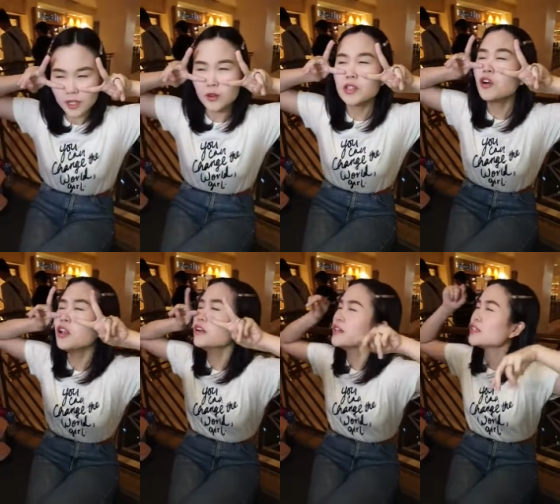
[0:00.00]
What
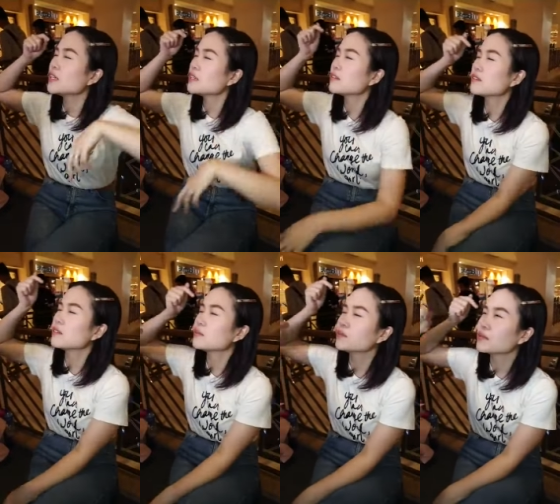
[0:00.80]
color is it?
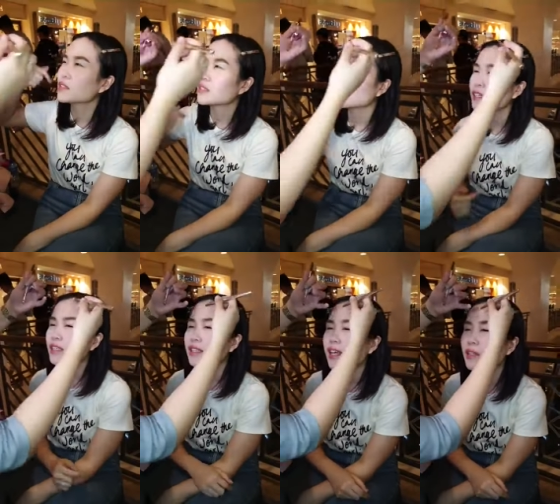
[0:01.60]
Light brown.
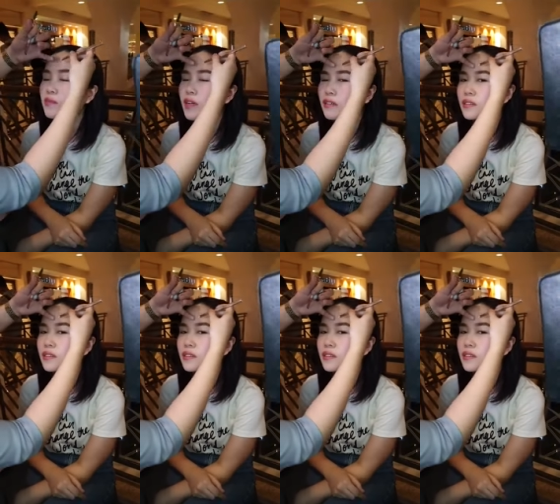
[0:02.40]
This is light brown.